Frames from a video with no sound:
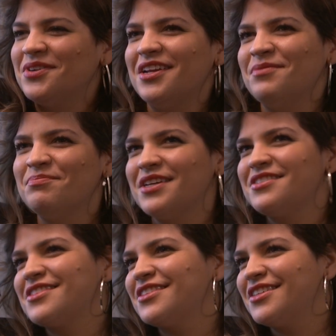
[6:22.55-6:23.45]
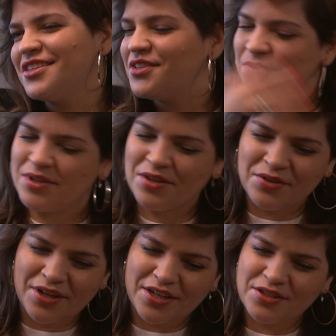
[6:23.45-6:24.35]
And basically, you
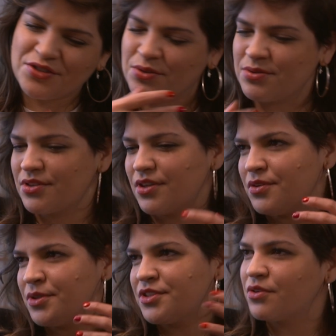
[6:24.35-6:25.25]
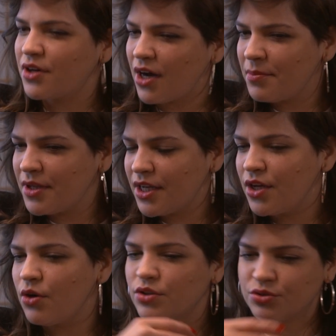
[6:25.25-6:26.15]
either like chose original
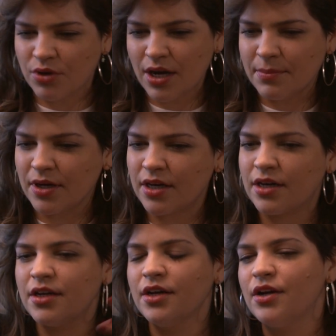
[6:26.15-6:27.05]
comedy or drama